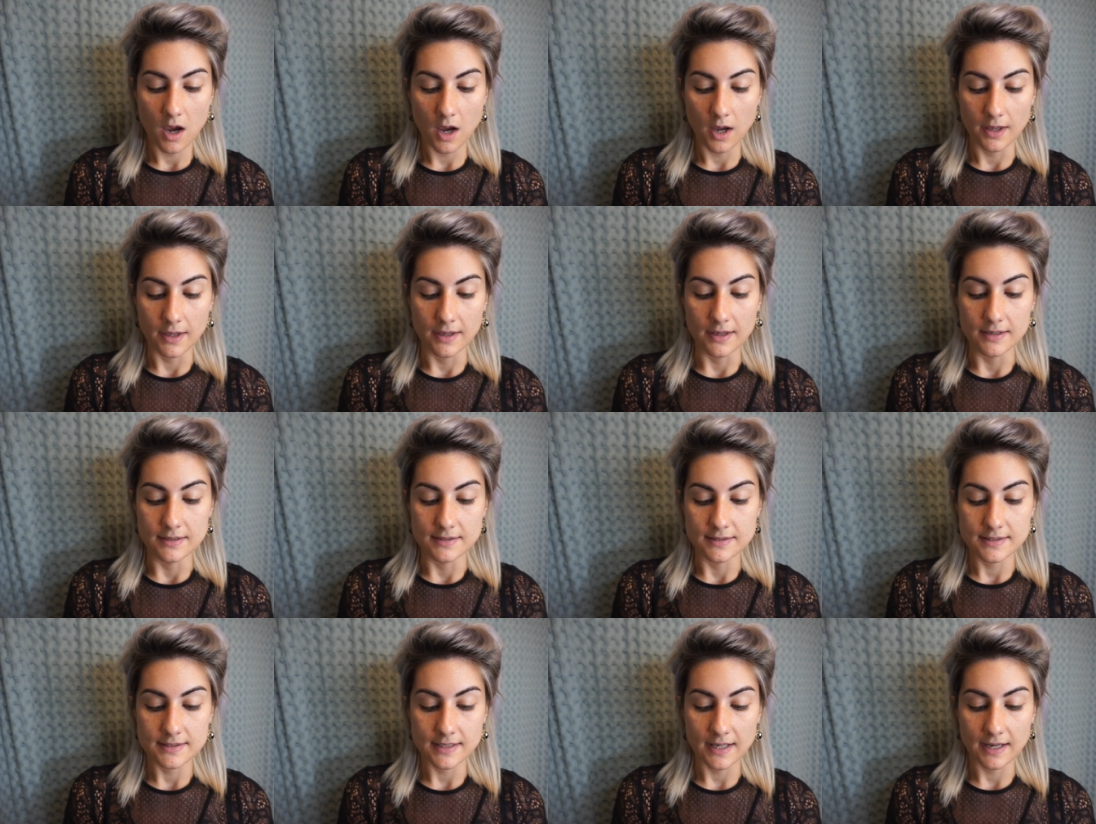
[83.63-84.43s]

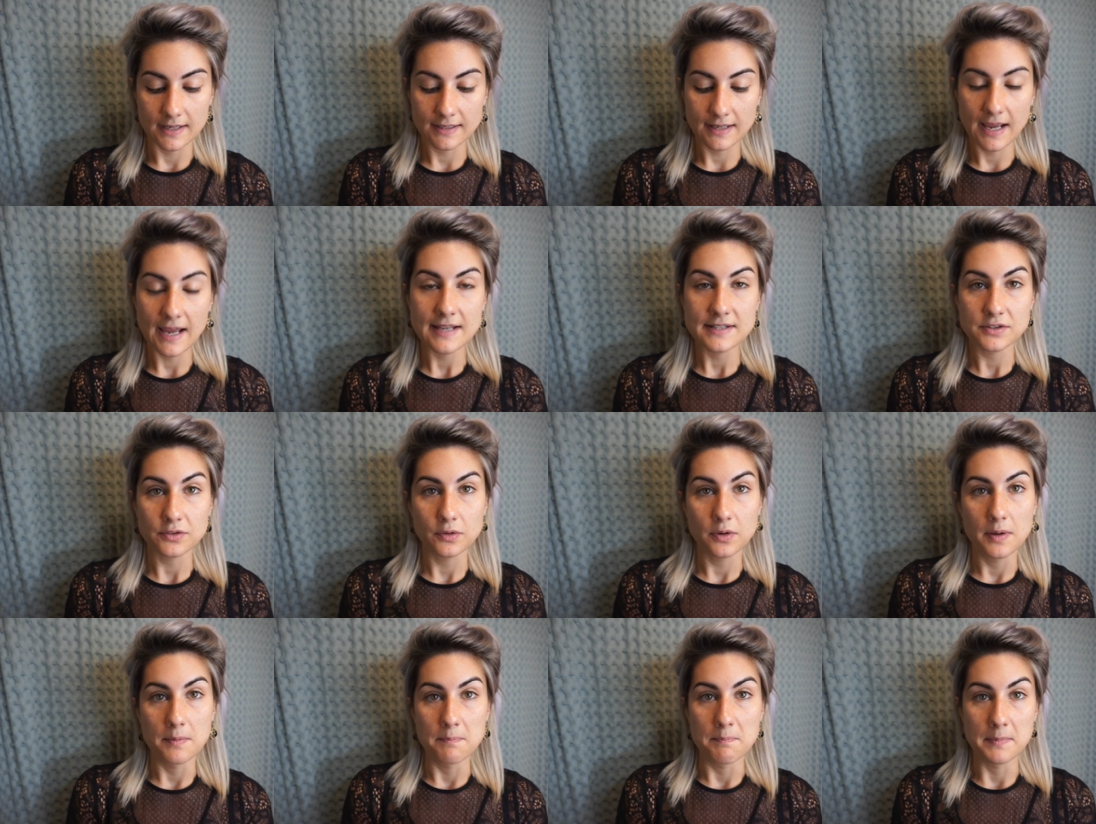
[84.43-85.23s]
in
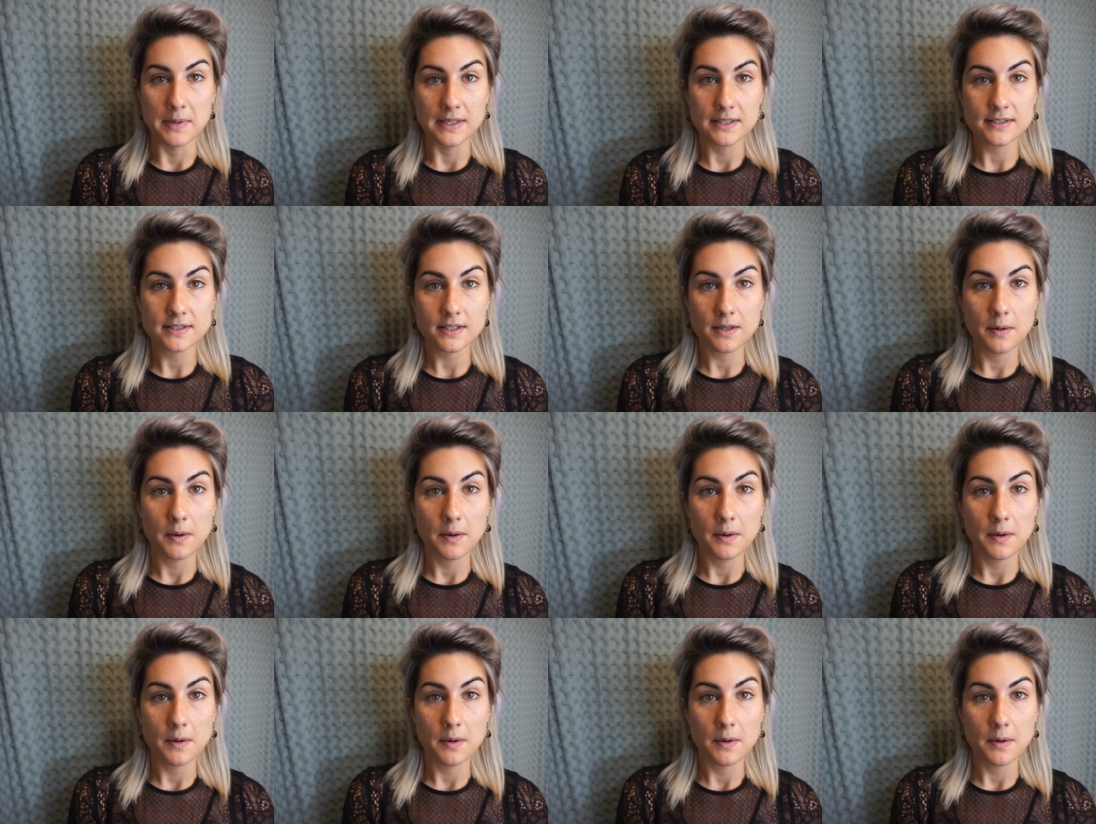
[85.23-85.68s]
Sandcastle and Mint